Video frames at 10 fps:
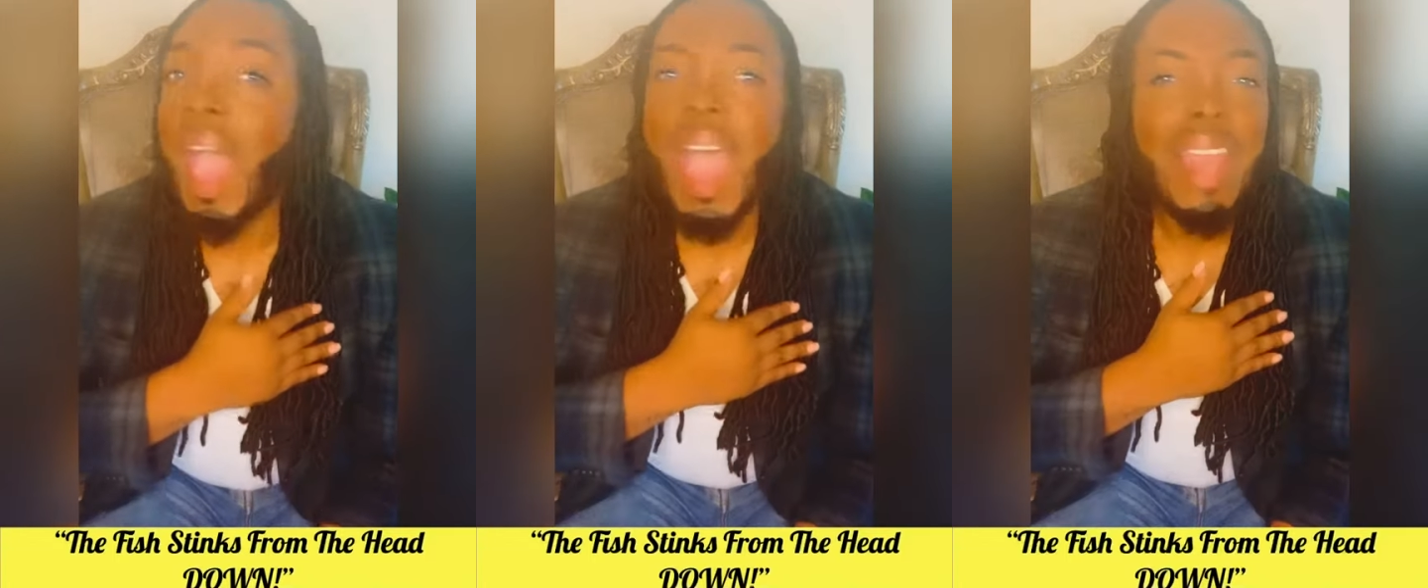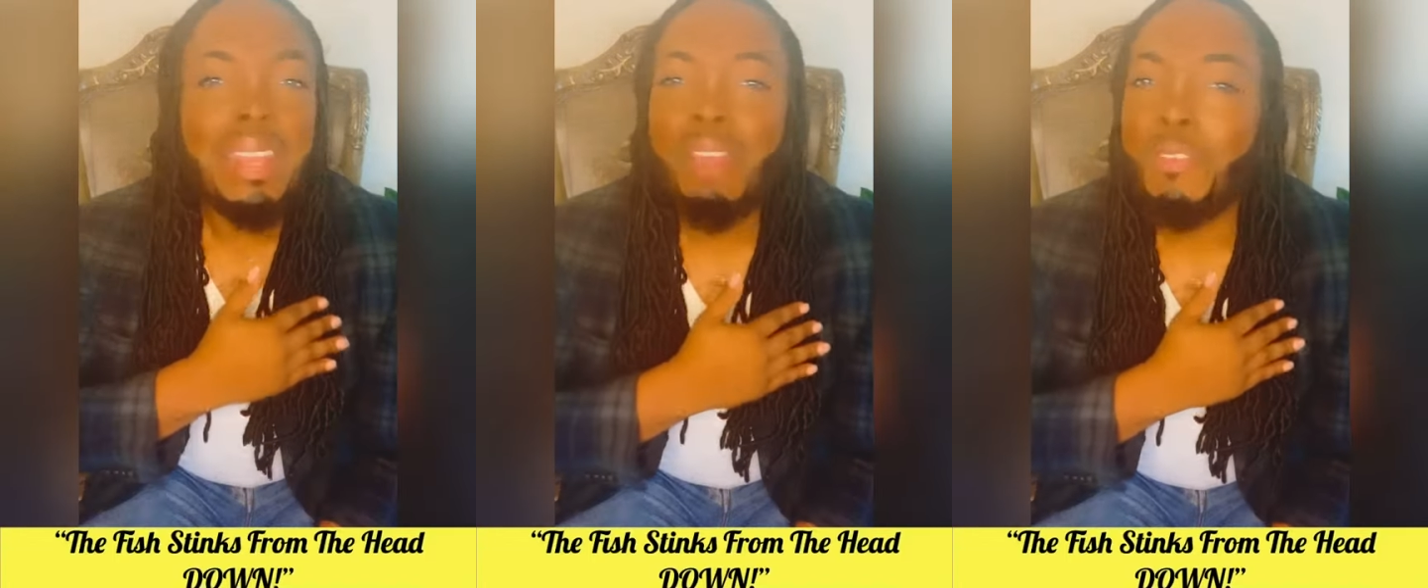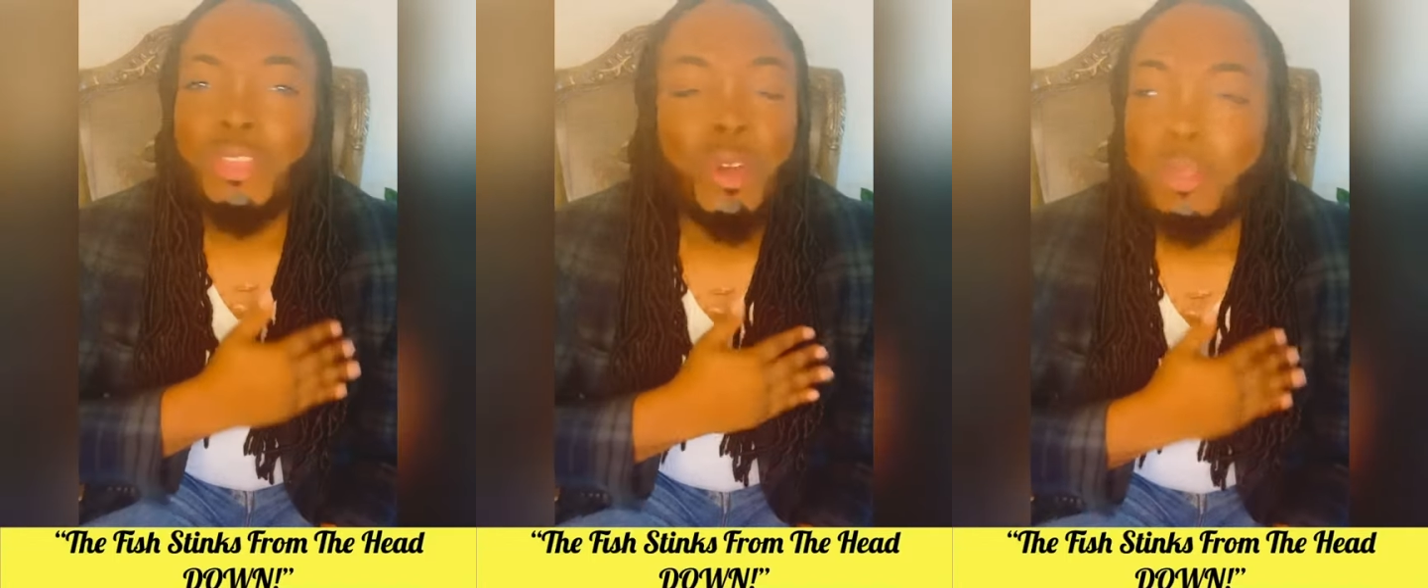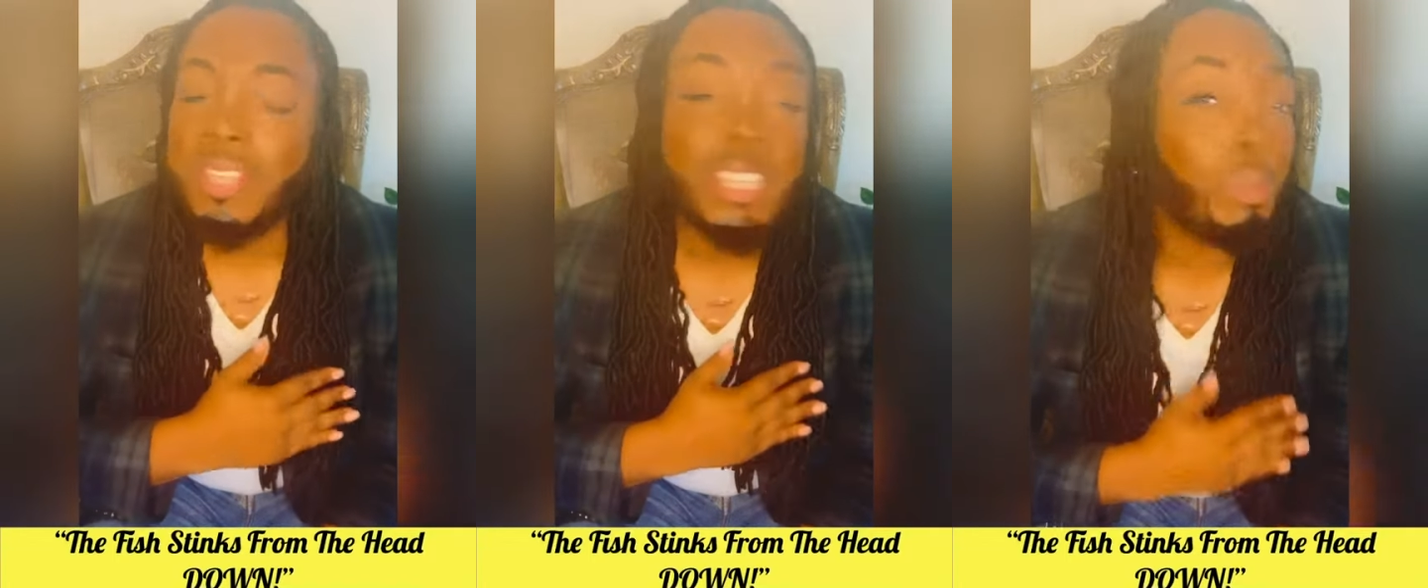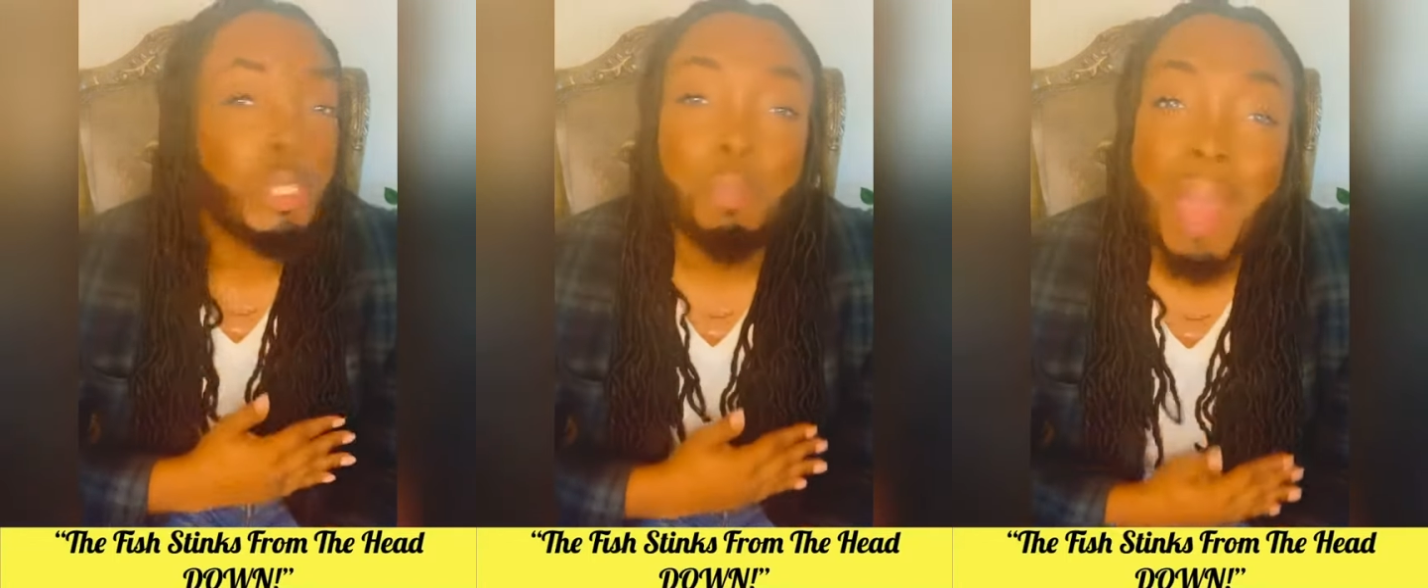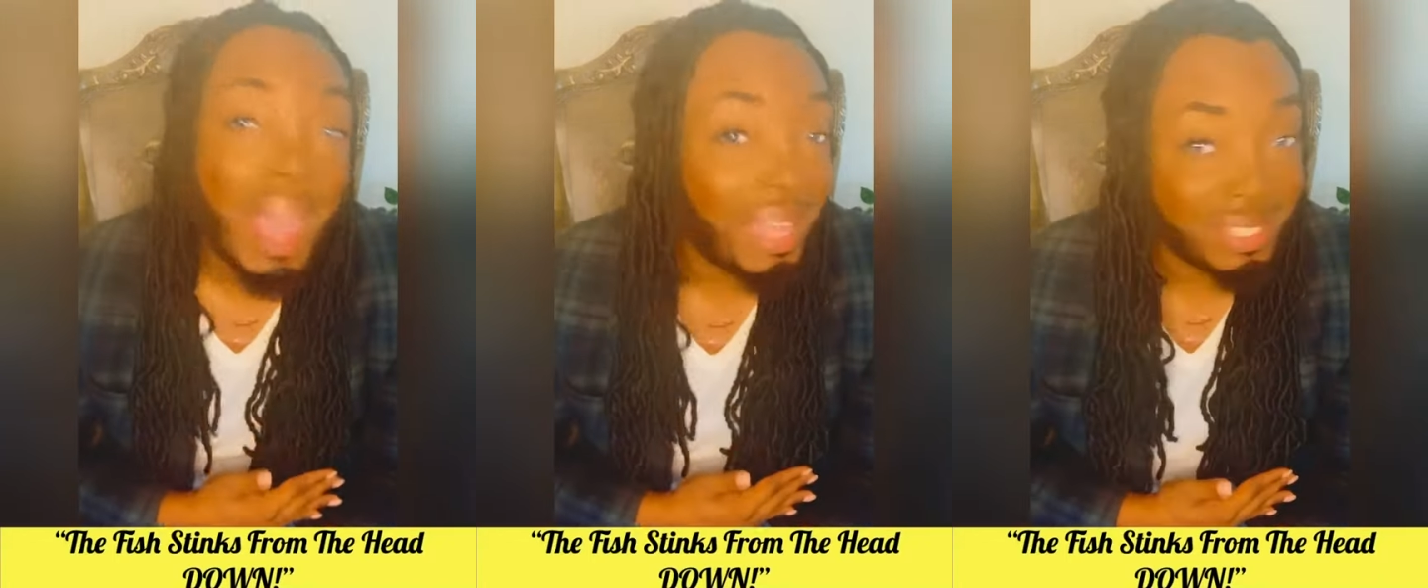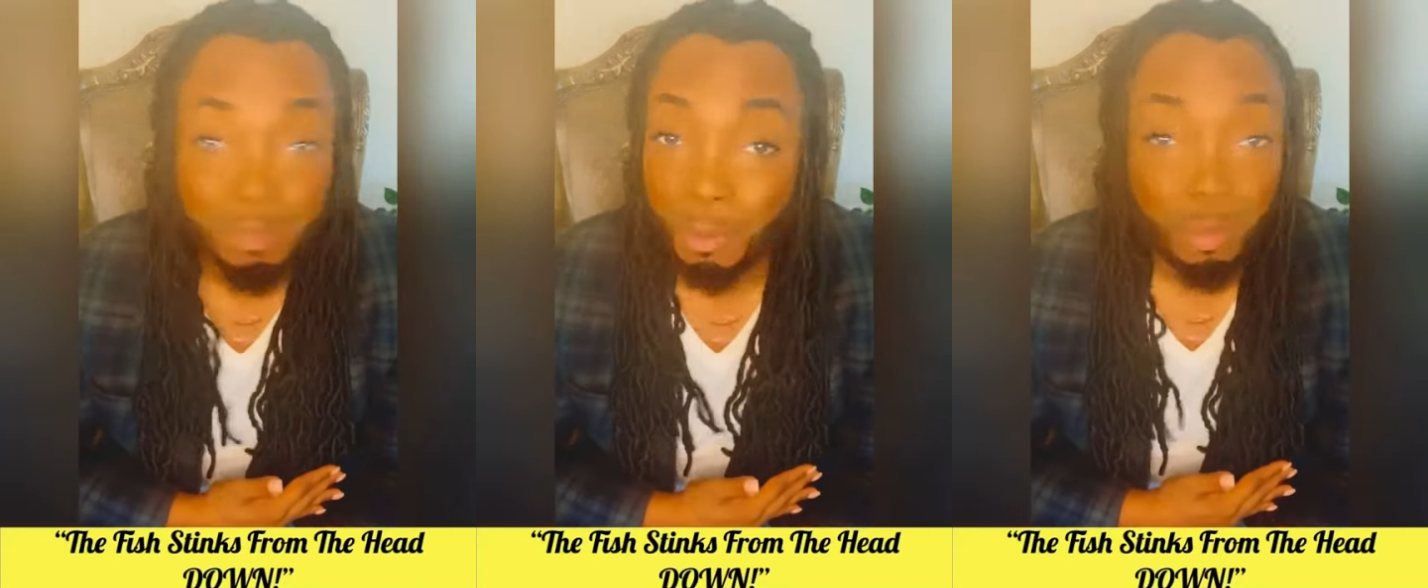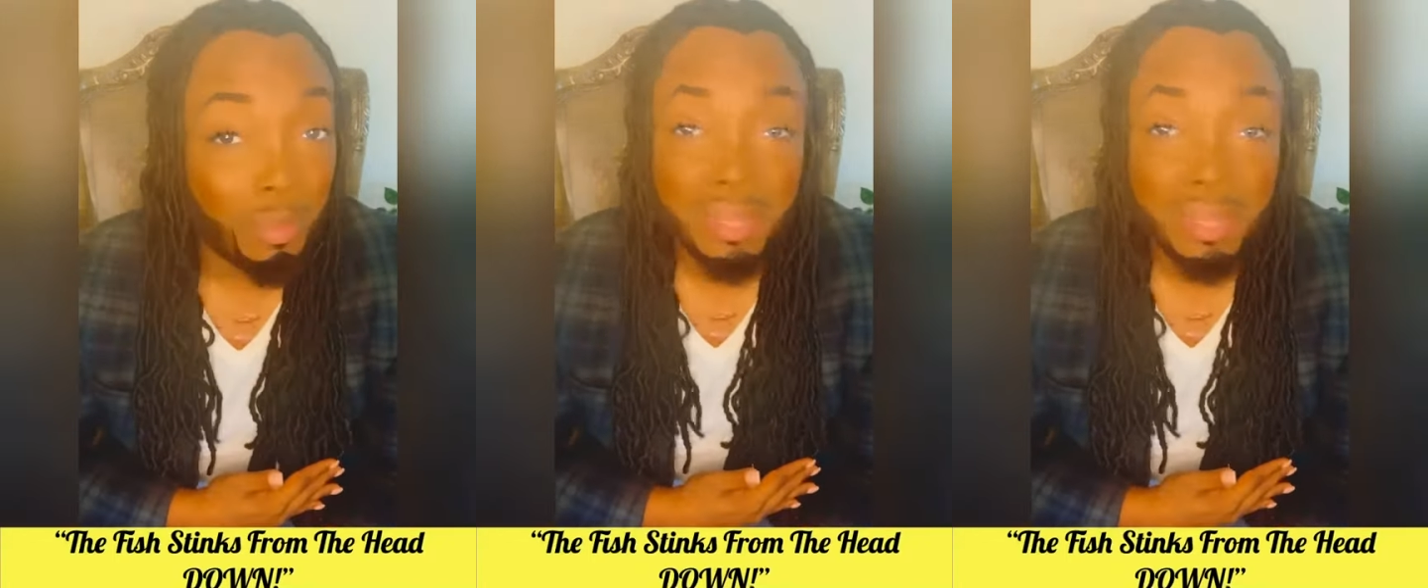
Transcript: I never thought this was possible,